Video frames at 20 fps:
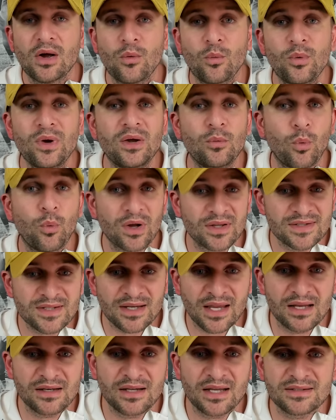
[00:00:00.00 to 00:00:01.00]
We once
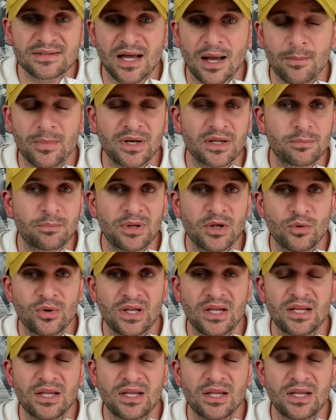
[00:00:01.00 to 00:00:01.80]
again get Dominic Puni